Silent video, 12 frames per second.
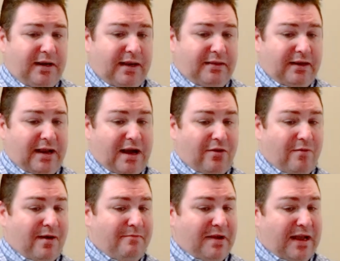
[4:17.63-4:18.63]
And then how
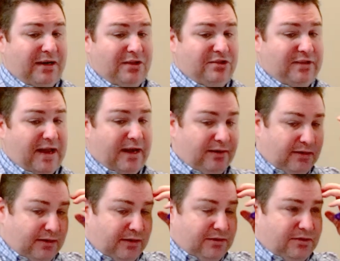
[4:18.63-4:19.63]
do I manage that?
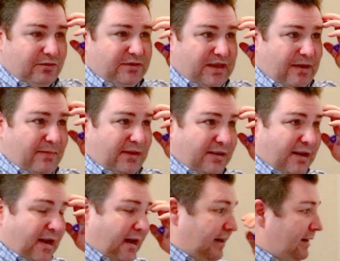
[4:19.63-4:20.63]
So does that mean that
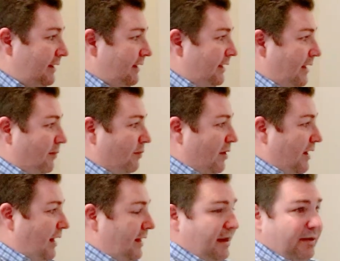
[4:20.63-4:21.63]
I am
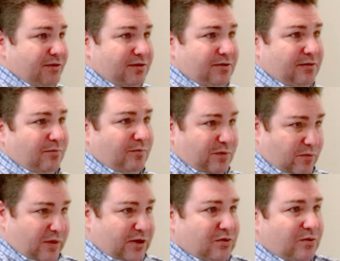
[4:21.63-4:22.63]
bringing in the
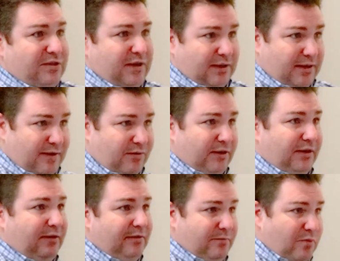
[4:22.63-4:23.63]
resourcing and
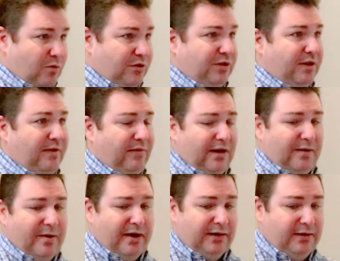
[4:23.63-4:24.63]
leveling portion of it?
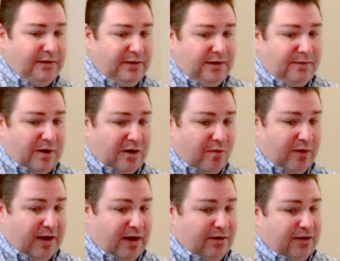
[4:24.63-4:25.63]
Am I
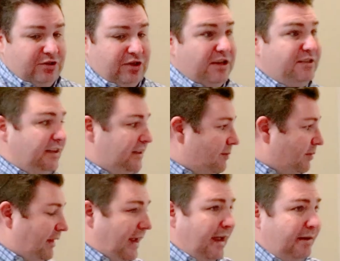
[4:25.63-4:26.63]
going out and adjusting the
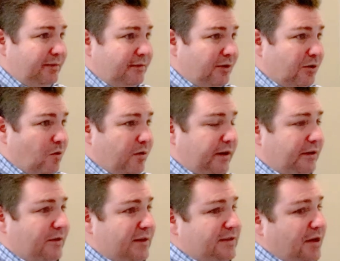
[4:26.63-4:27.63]
plan
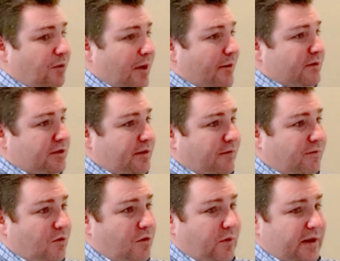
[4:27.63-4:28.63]
accordingly? Do I say, I was on the
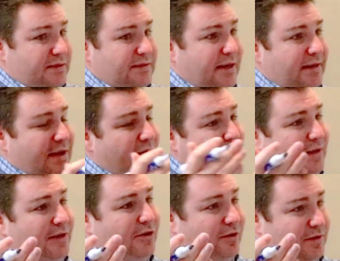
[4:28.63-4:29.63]
4-week side, now I
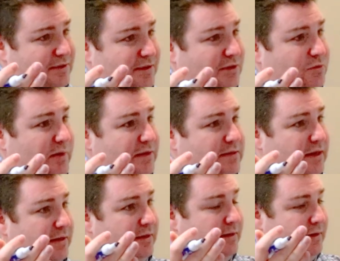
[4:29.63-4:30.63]
need to go to the 6-week
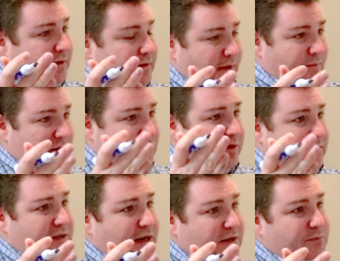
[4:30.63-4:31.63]
side and make sure I
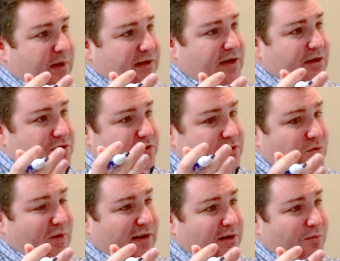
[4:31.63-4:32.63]
set expectations
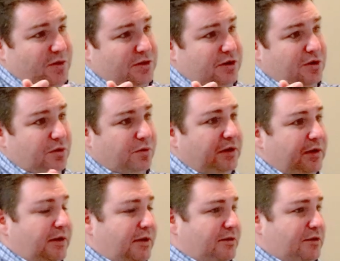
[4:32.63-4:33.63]
in week number 2
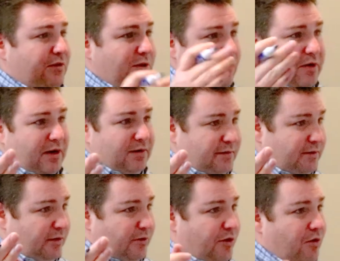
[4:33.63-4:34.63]
so that we're not,
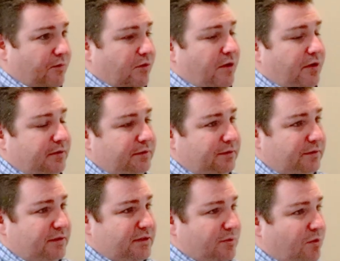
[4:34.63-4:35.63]
an overall
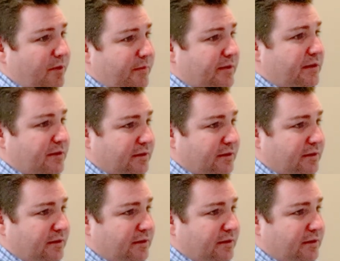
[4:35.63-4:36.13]
disappointment in the